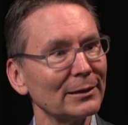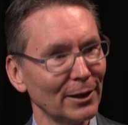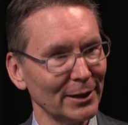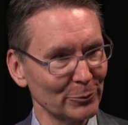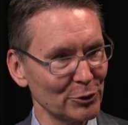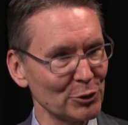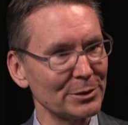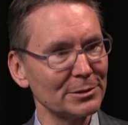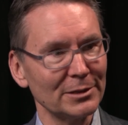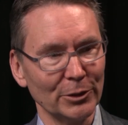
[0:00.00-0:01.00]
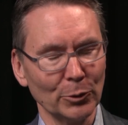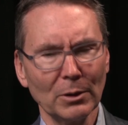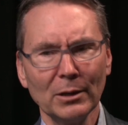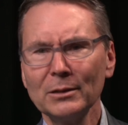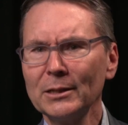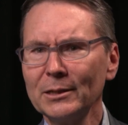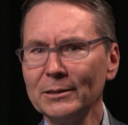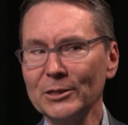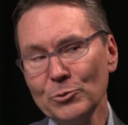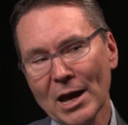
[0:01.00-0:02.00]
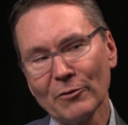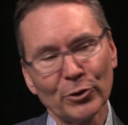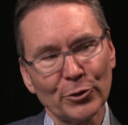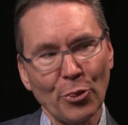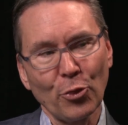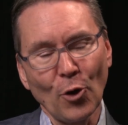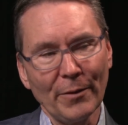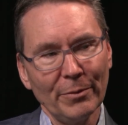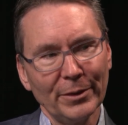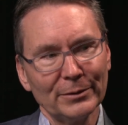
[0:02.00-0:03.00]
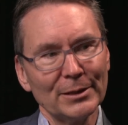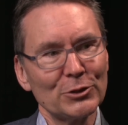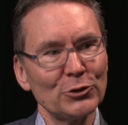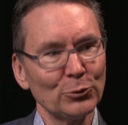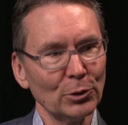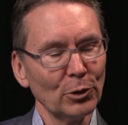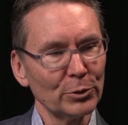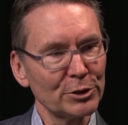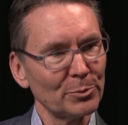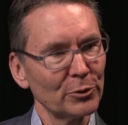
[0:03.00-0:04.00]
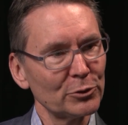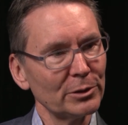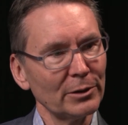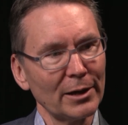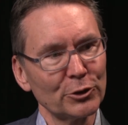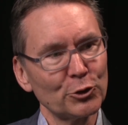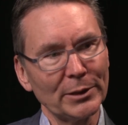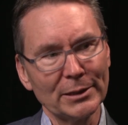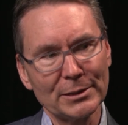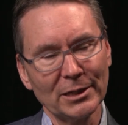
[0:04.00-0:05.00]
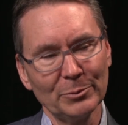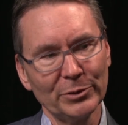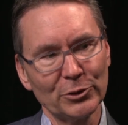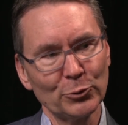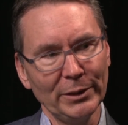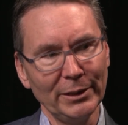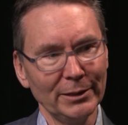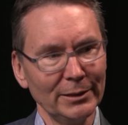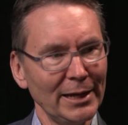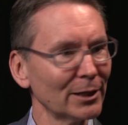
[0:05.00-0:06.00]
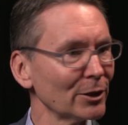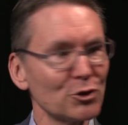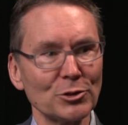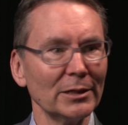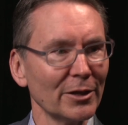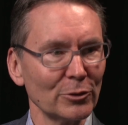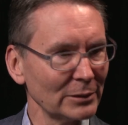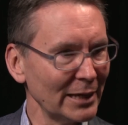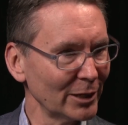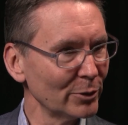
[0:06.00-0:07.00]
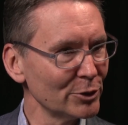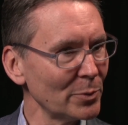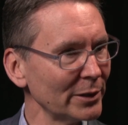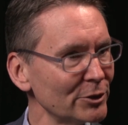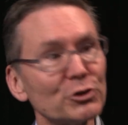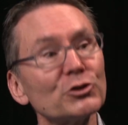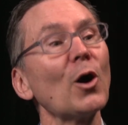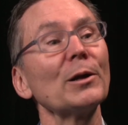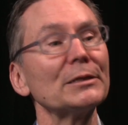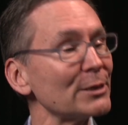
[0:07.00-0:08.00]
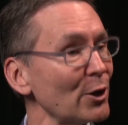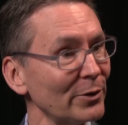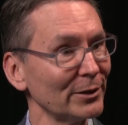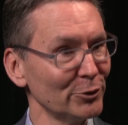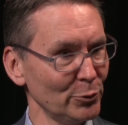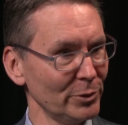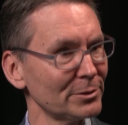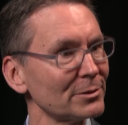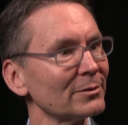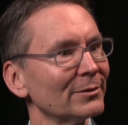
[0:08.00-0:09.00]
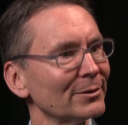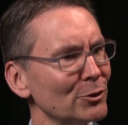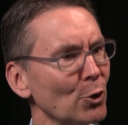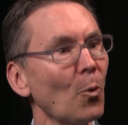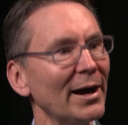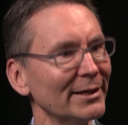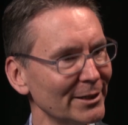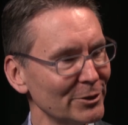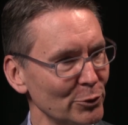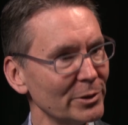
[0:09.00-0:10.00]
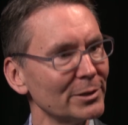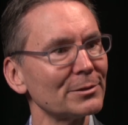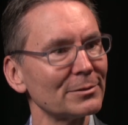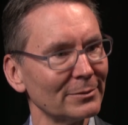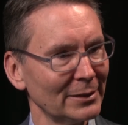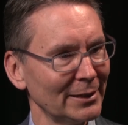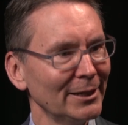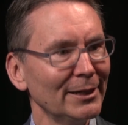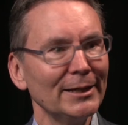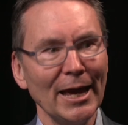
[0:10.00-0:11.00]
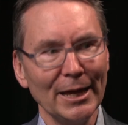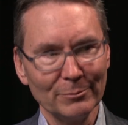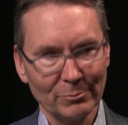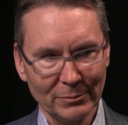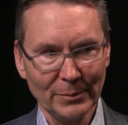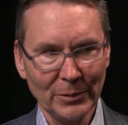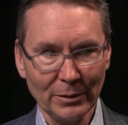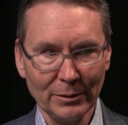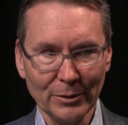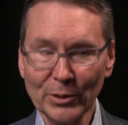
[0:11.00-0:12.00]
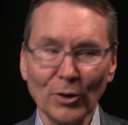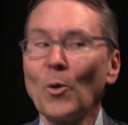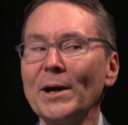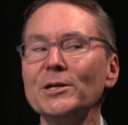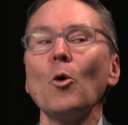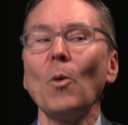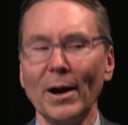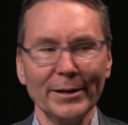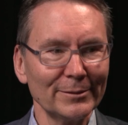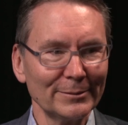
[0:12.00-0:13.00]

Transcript: line, which is, you never thought that this tool was supposed to know how to translate between English and another language, but it just taught itself how to do this. So why did it do this? And we don't quite know why,